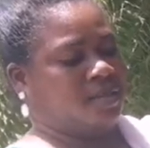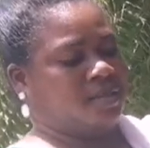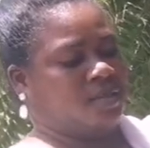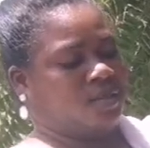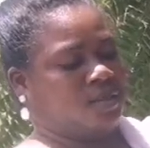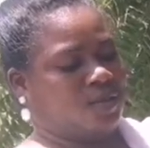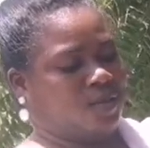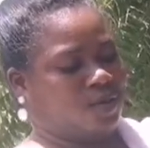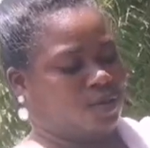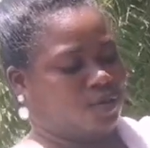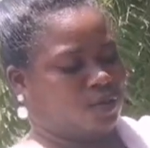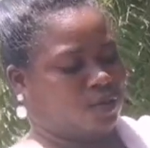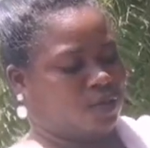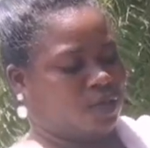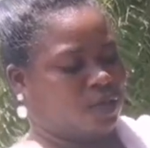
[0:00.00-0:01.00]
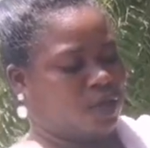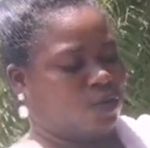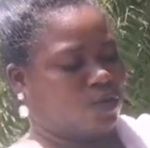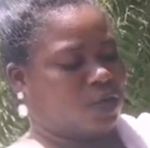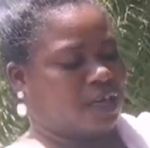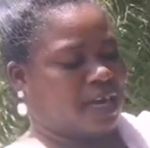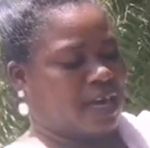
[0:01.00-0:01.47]
So they
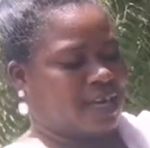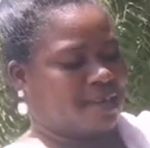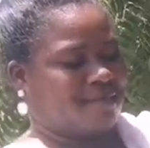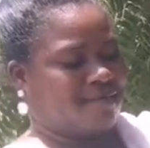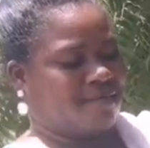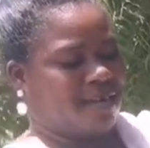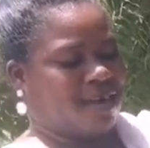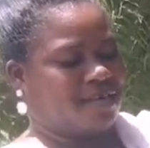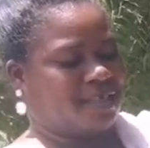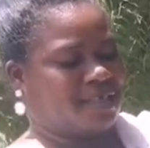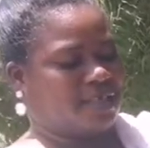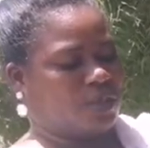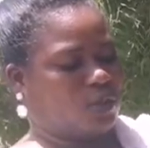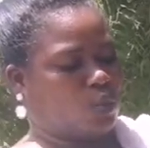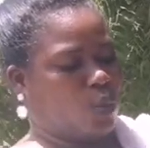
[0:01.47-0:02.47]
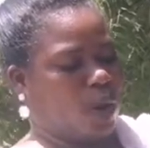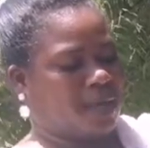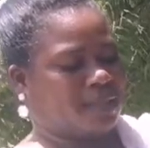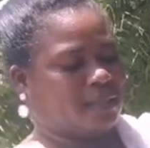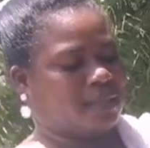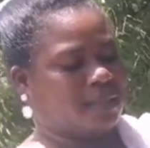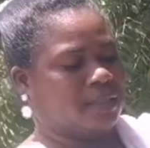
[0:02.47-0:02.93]
can grind this one
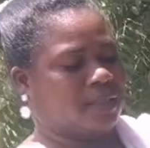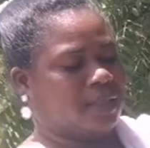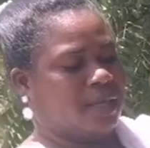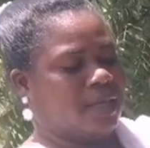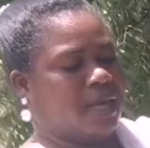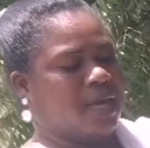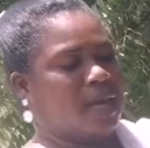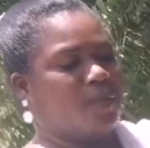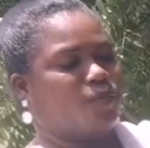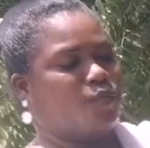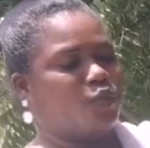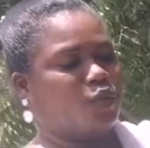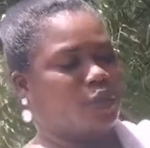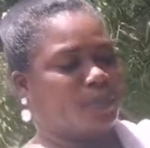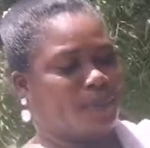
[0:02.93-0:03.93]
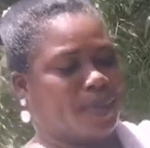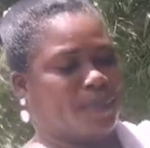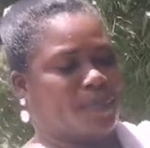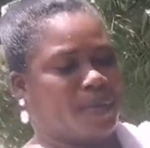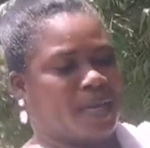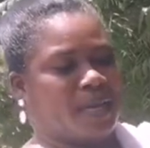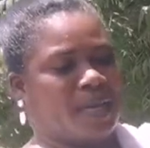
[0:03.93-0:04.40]
and put
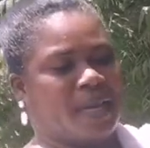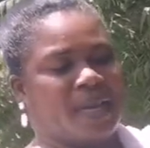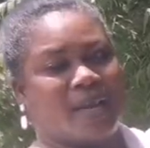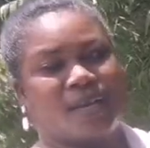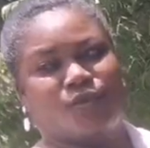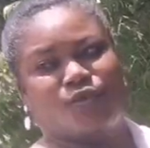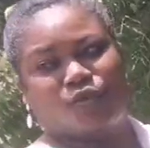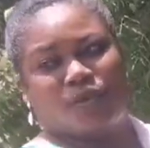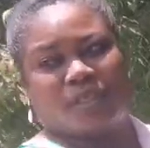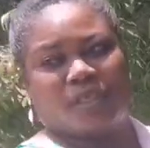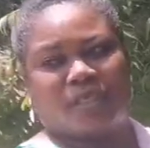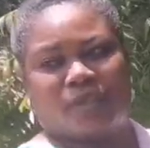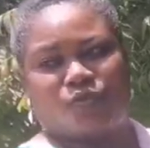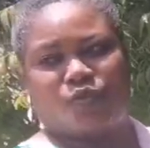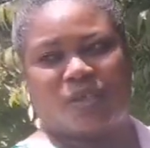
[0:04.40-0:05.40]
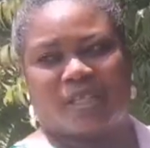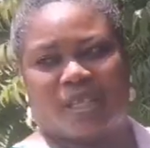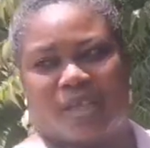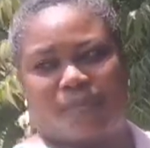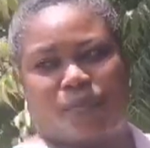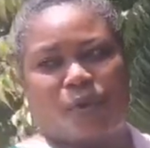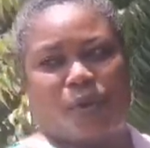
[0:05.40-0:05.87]
pepper and use it with the
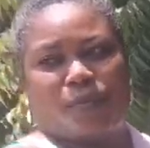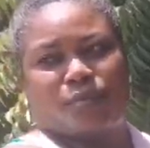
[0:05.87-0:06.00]
pump.